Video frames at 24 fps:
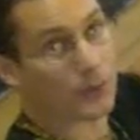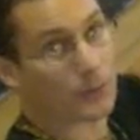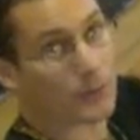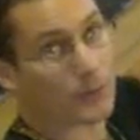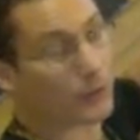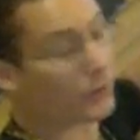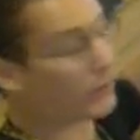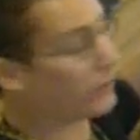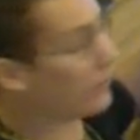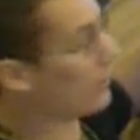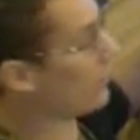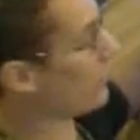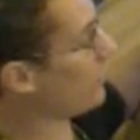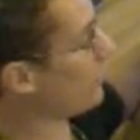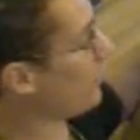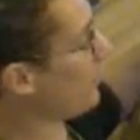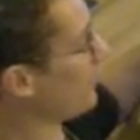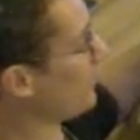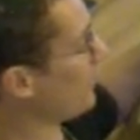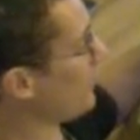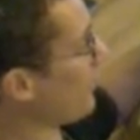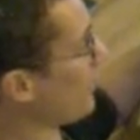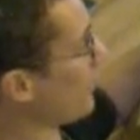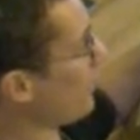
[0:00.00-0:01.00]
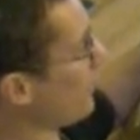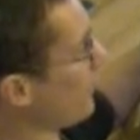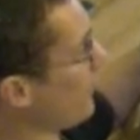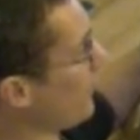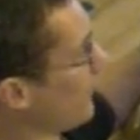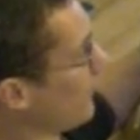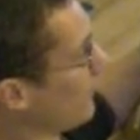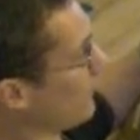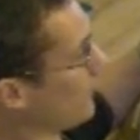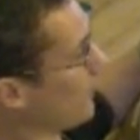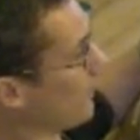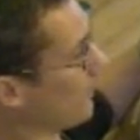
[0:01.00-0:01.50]
because it used to be so thick
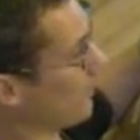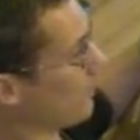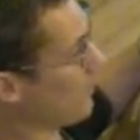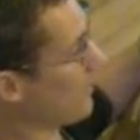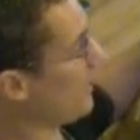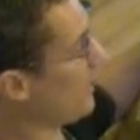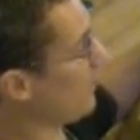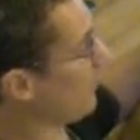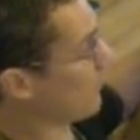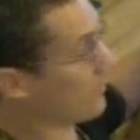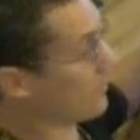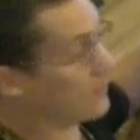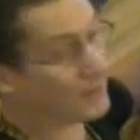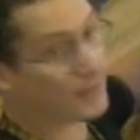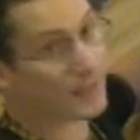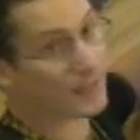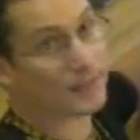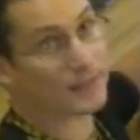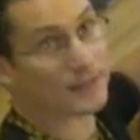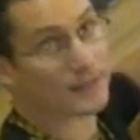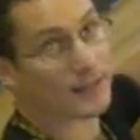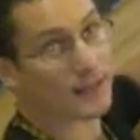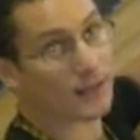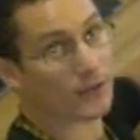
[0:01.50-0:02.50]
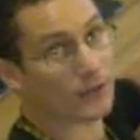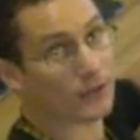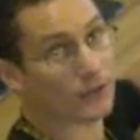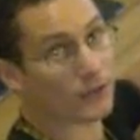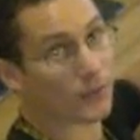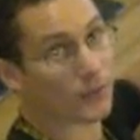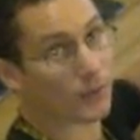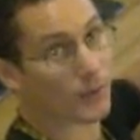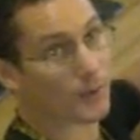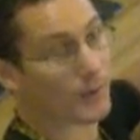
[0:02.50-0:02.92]
that it made a very dead sound. So by